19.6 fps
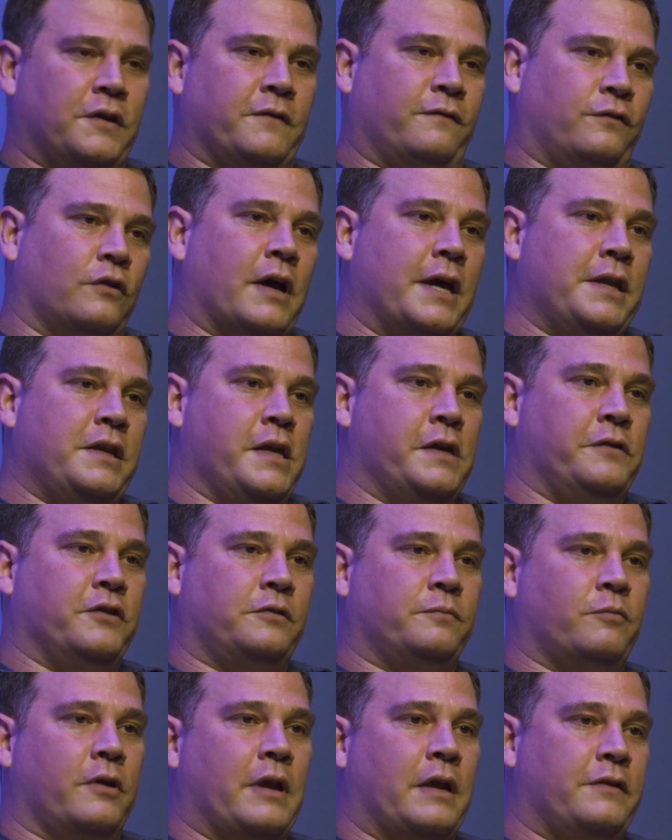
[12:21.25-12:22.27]
a full IDE at
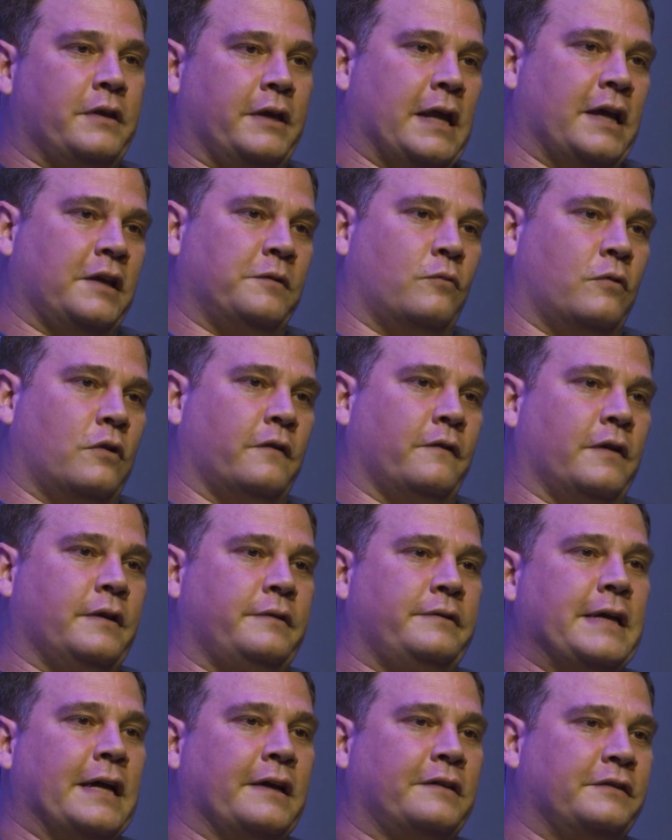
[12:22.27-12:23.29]
this point. I think it has more of a
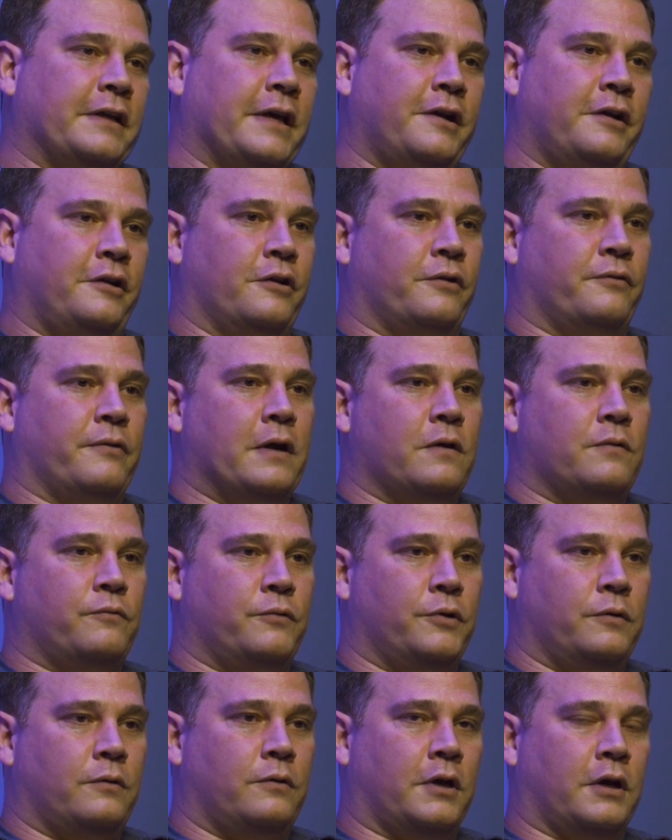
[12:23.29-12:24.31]
text editor
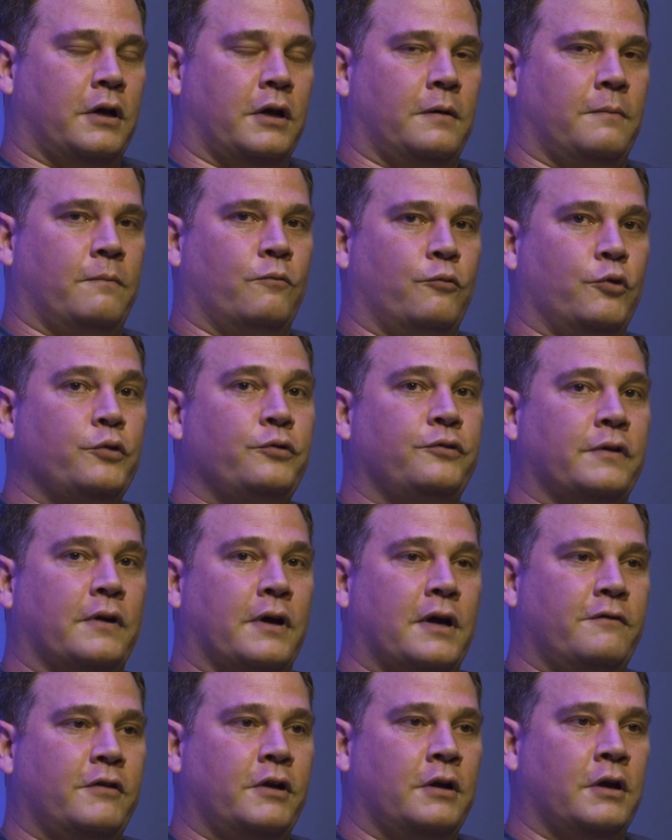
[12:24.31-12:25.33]
roots,
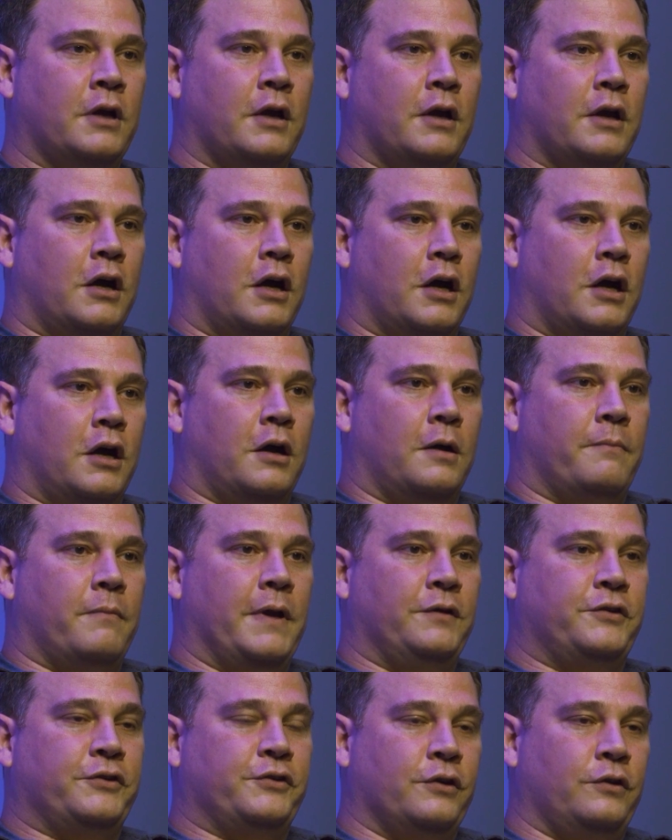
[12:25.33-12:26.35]
however,
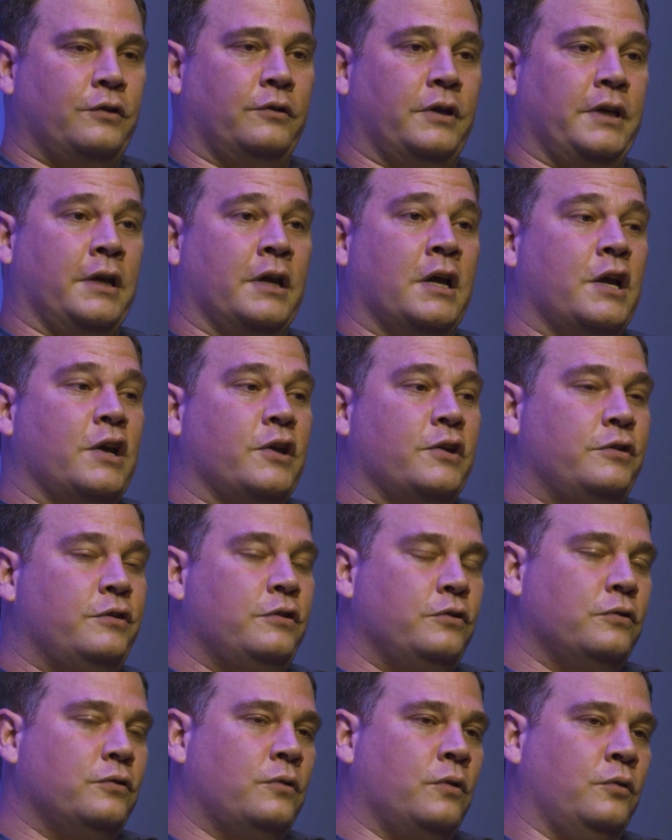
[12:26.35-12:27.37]
and certainly
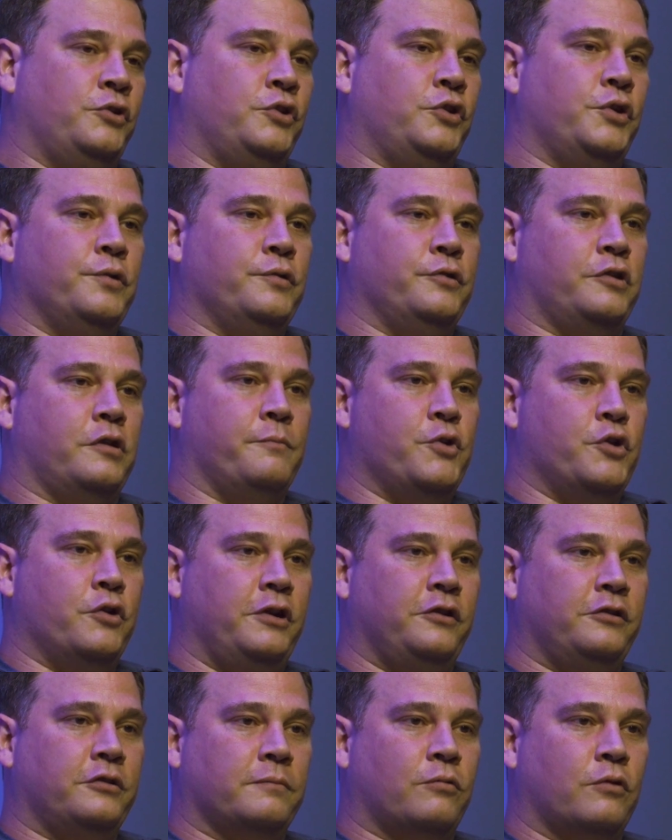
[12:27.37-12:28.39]
huge
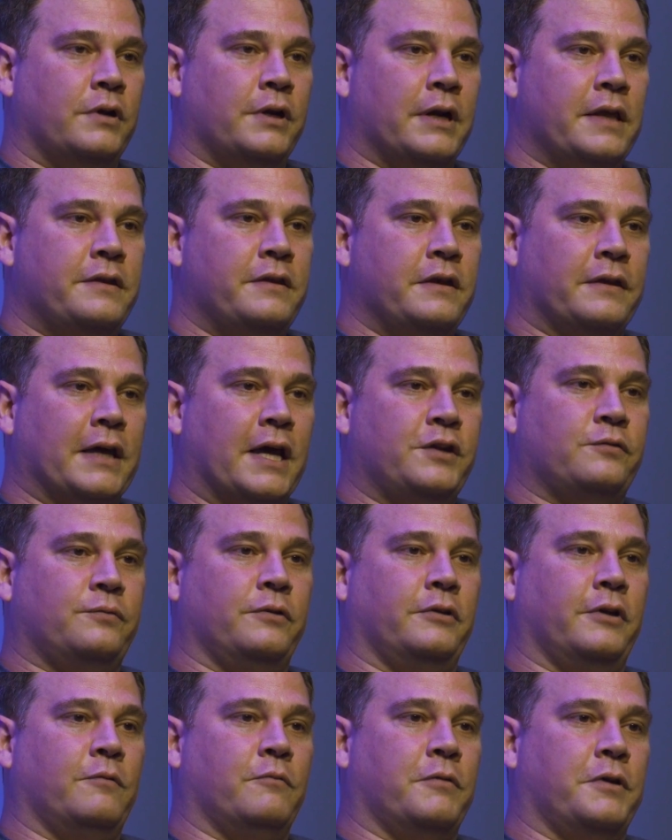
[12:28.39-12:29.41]
community support. And I think that's
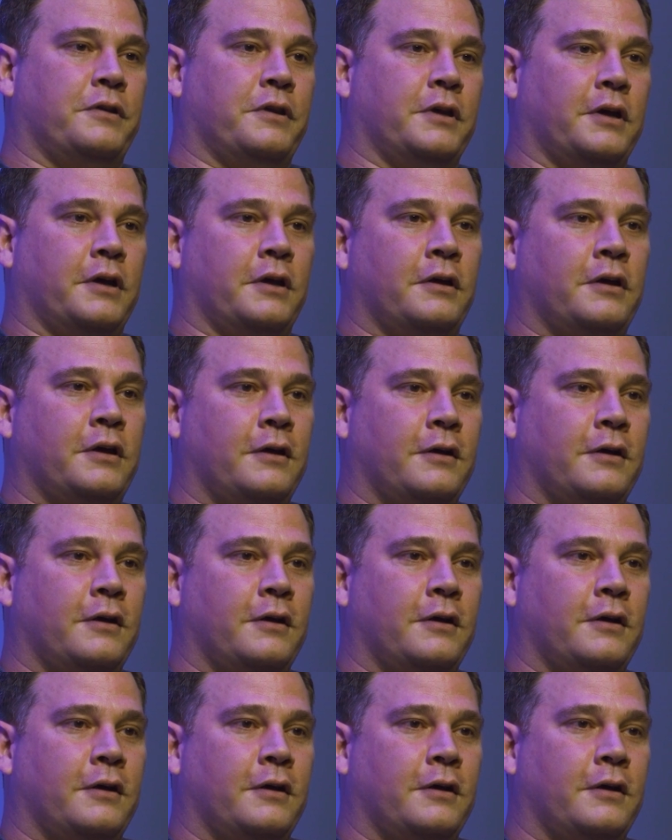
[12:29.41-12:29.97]
really where the